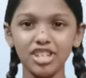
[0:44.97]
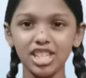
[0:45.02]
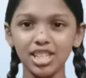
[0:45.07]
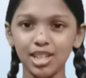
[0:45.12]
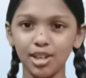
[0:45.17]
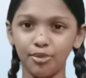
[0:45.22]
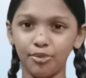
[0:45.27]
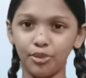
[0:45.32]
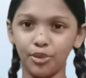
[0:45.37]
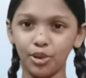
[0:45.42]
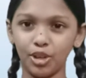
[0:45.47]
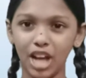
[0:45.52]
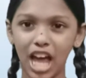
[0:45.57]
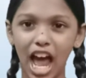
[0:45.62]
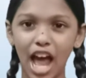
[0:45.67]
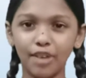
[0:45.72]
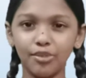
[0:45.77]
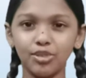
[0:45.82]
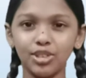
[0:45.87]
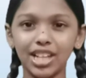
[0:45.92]
First of all,
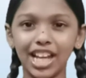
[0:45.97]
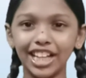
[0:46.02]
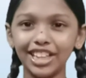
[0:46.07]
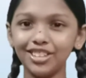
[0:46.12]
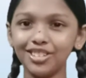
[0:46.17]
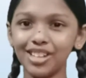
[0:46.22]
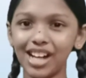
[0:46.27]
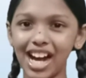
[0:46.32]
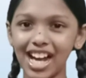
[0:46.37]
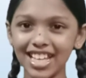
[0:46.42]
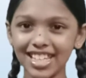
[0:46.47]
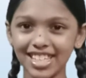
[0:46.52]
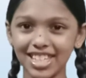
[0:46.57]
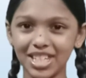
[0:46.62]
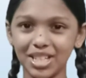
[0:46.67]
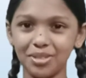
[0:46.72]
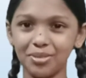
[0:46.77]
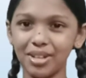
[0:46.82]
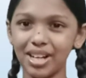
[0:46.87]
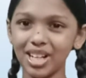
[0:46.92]
I would like to
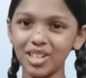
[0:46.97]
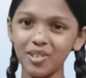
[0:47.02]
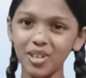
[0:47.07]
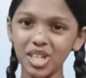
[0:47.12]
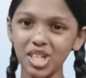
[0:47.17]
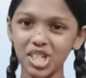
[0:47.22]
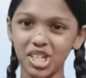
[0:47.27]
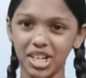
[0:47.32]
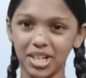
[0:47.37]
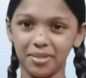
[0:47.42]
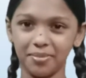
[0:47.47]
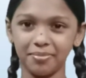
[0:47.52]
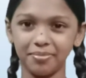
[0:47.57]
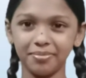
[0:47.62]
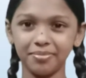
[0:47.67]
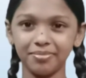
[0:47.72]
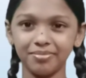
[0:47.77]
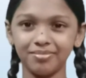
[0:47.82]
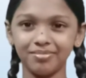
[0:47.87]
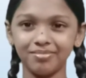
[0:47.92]
ask you a question.
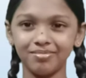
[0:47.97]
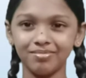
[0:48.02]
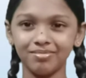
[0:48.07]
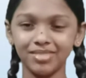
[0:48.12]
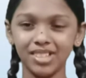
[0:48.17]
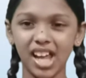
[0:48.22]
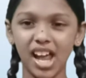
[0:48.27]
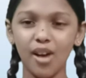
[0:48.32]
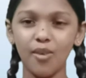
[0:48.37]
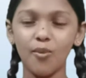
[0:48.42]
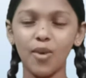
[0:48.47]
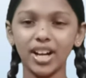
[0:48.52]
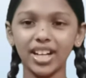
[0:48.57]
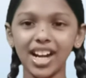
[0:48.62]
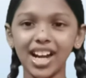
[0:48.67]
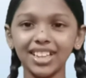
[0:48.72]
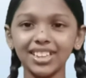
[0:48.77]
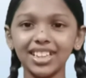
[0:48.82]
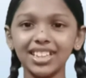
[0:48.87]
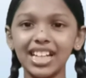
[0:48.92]

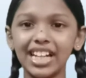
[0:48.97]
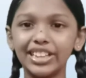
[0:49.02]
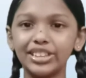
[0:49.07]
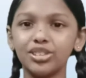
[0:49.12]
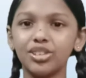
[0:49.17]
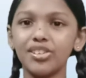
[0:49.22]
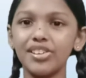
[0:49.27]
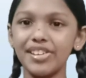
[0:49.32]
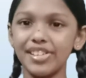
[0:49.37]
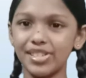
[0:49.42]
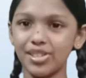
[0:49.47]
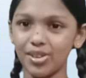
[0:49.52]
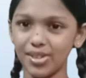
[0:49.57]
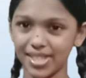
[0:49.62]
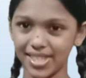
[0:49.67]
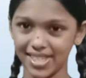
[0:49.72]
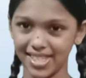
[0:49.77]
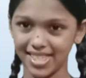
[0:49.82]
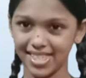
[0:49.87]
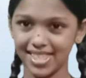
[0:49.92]
What are the natural
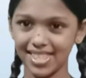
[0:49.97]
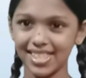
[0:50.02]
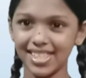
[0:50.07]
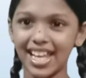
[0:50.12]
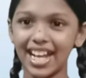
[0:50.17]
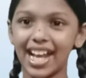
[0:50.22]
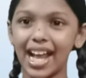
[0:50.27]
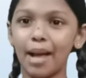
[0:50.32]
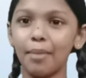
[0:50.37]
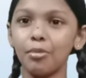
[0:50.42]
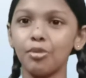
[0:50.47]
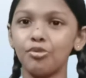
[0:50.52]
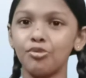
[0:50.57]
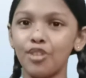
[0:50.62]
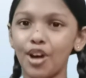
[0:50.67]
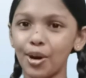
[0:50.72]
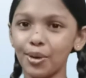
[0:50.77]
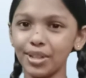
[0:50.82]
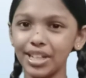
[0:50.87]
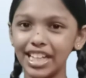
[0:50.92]
resources that can be
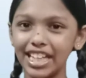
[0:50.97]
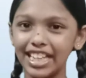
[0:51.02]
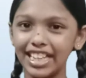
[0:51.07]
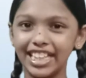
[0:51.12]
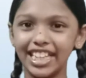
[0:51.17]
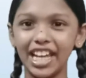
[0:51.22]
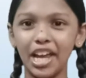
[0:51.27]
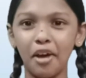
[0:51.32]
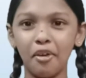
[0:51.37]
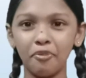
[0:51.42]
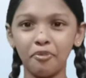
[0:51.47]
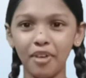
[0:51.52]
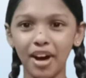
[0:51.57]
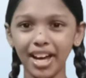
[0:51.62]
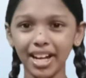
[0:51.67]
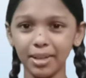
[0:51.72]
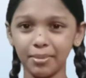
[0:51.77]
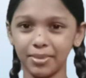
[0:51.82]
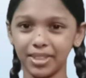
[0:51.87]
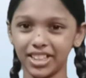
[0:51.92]
found in the
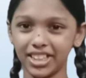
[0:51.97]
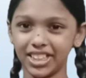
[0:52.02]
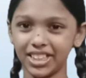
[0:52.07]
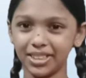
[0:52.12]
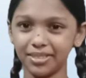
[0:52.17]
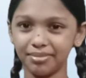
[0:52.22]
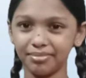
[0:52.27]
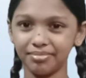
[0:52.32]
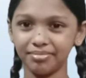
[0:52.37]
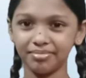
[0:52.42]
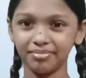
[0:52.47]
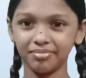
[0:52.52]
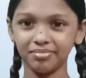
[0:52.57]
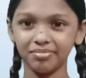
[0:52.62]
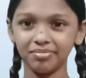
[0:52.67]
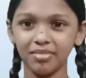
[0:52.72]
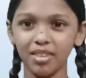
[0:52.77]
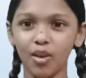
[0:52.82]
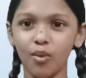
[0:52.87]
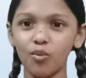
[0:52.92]
environment?
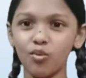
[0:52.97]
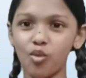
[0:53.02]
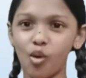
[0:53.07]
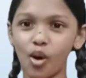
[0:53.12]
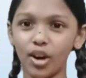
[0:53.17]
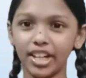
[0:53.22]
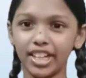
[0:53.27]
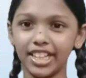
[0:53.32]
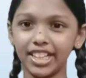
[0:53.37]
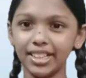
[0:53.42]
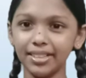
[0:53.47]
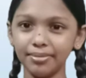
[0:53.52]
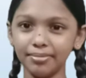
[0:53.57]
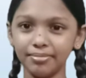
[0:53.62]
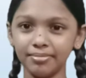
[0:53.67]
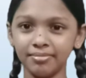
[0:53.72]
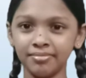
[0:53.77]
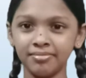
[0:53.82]
Water,